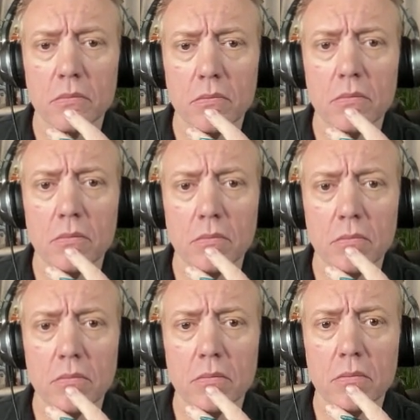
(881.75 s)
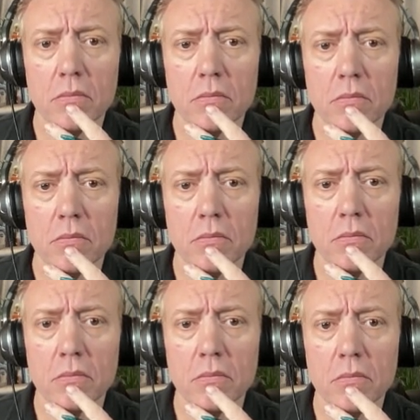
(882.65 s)

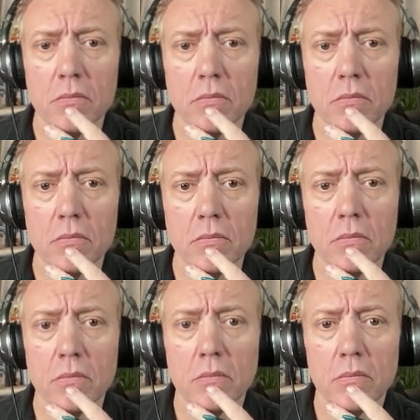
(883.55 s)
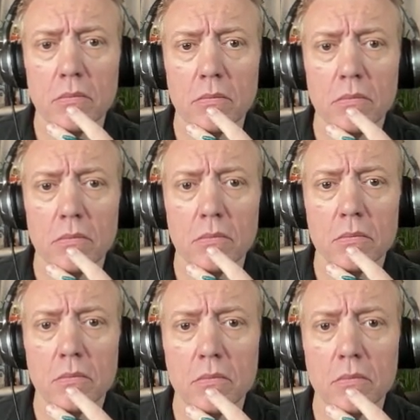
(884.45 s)

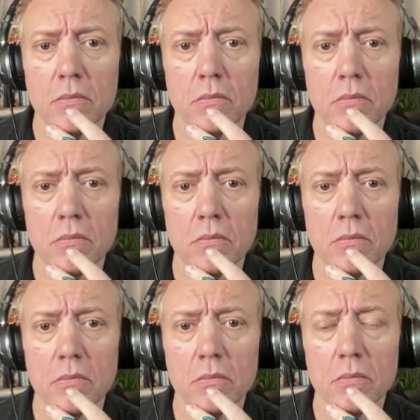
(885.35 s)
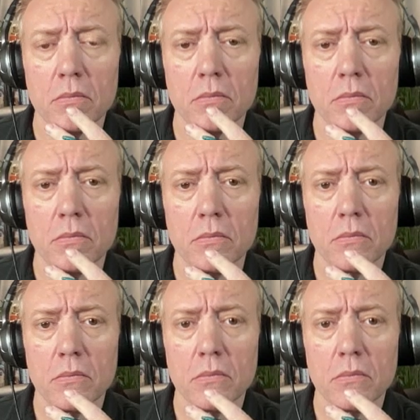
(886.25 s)
The person shown says nothing.